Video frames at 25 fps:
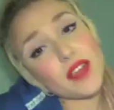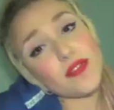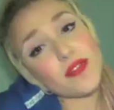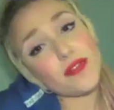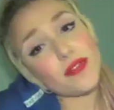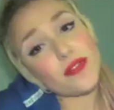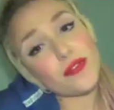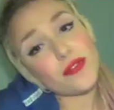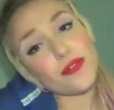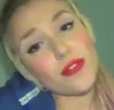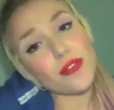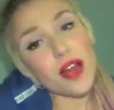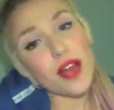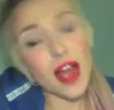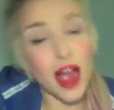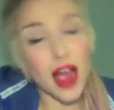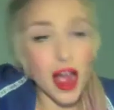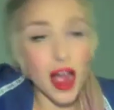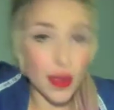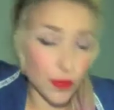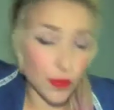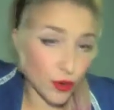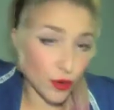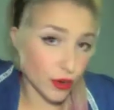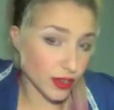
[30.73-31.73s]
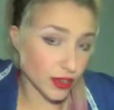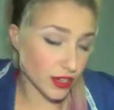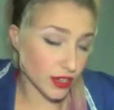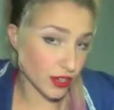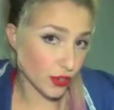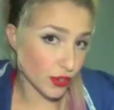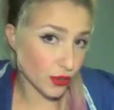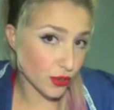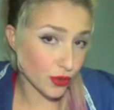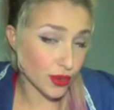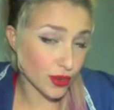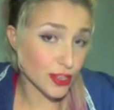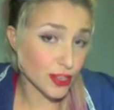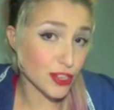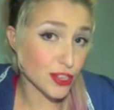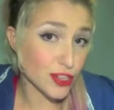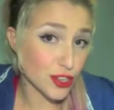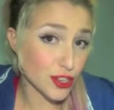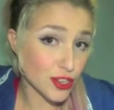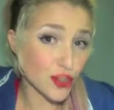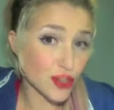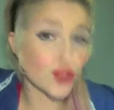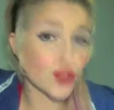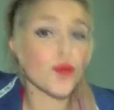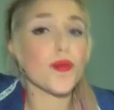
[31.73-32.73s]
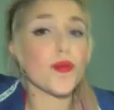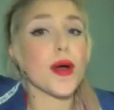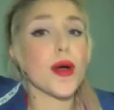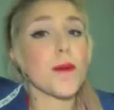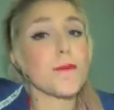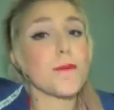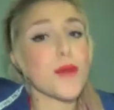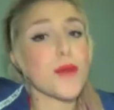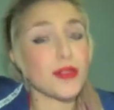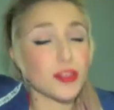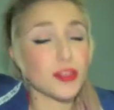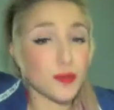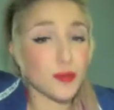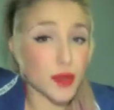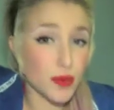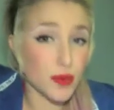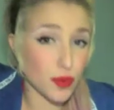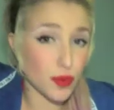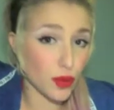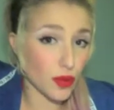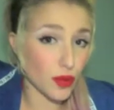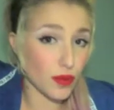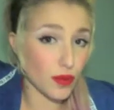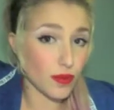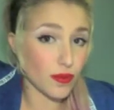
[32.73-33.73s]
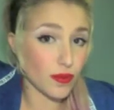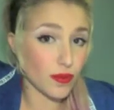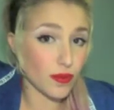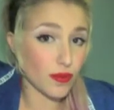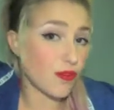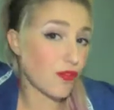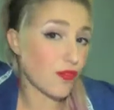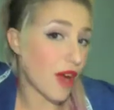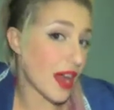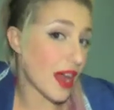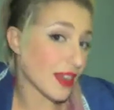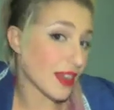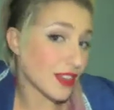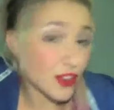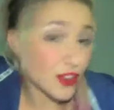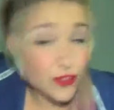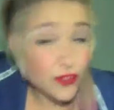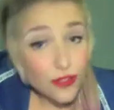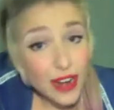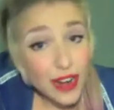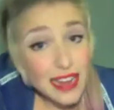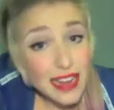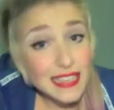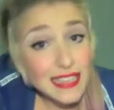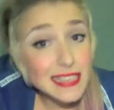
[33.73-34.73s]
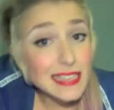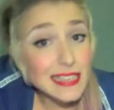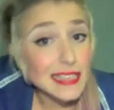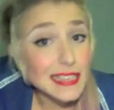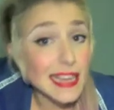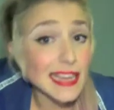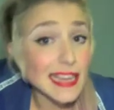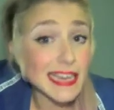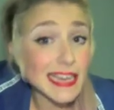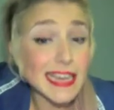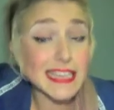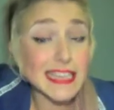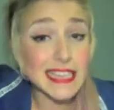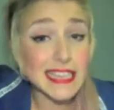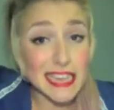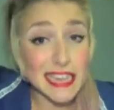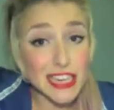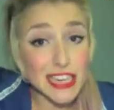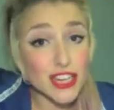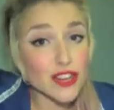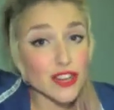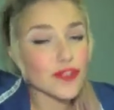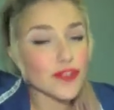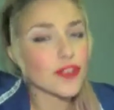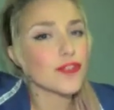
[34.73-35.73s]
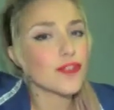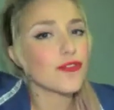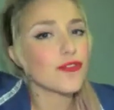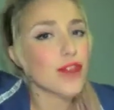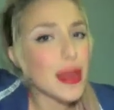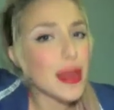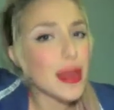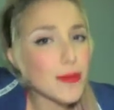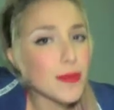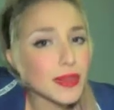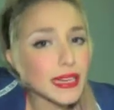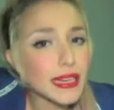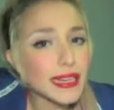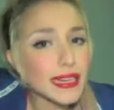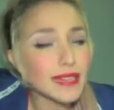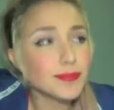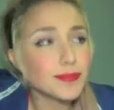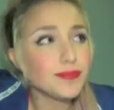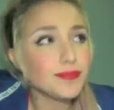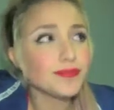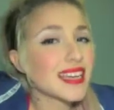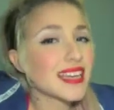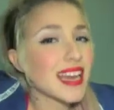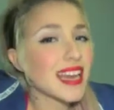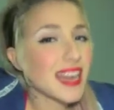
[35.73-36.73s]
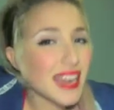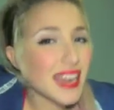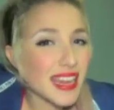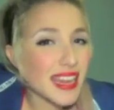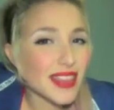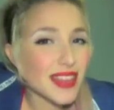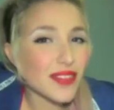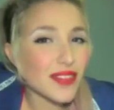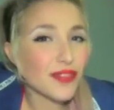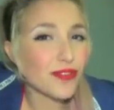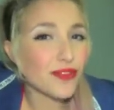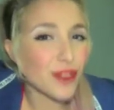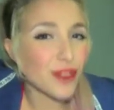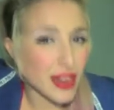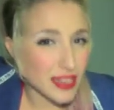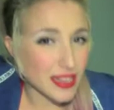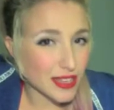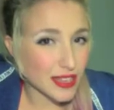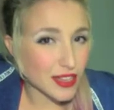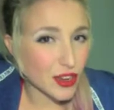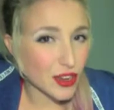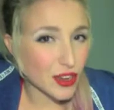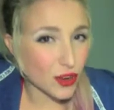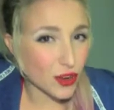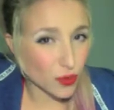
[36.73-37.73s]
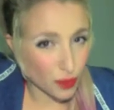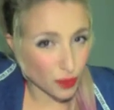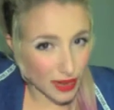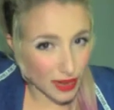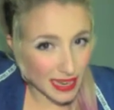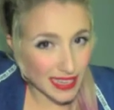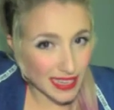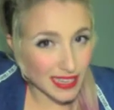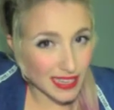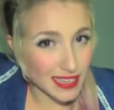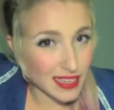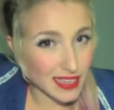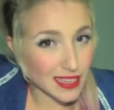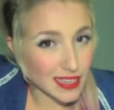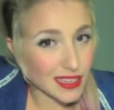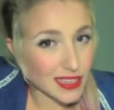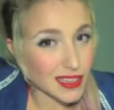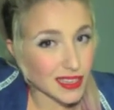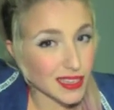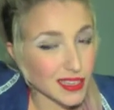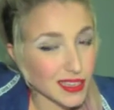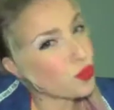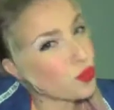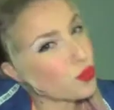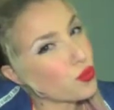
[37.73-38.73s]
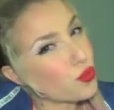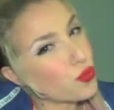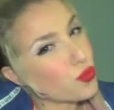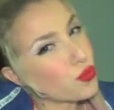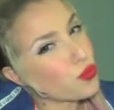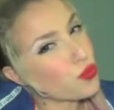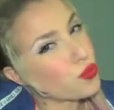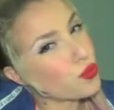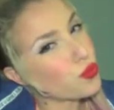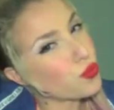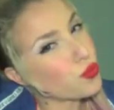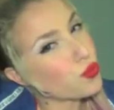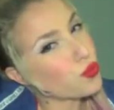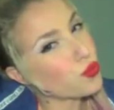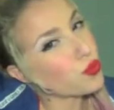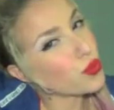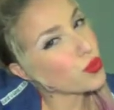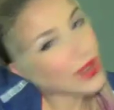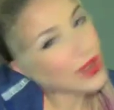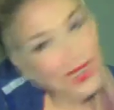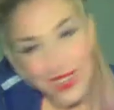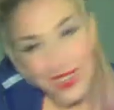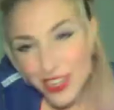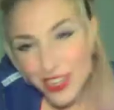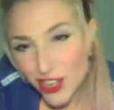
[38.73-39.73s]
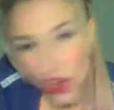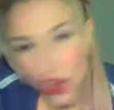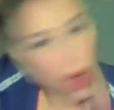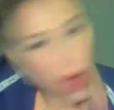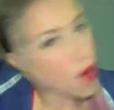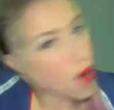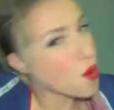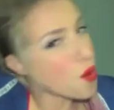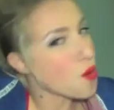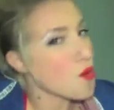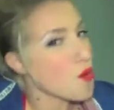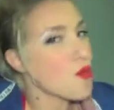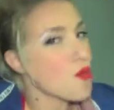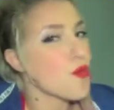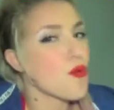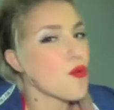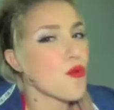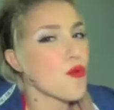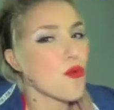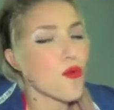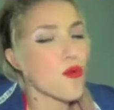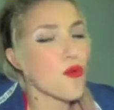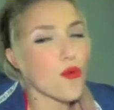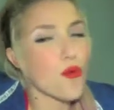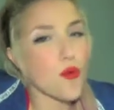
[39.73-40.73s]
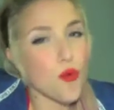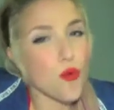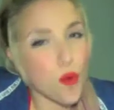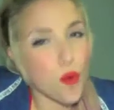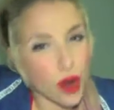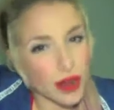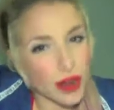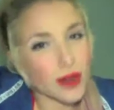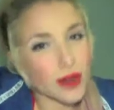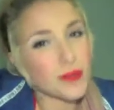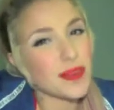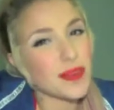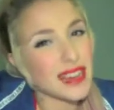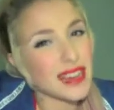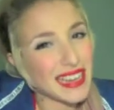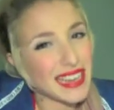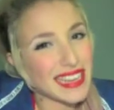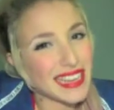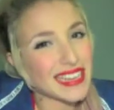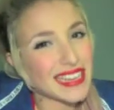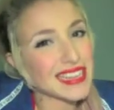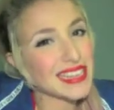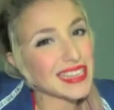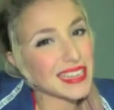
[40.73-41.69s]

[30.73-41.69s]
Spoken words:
If I'm going to assume most people find their friends like an extension of their family, getting in the friend zone means we don't want to be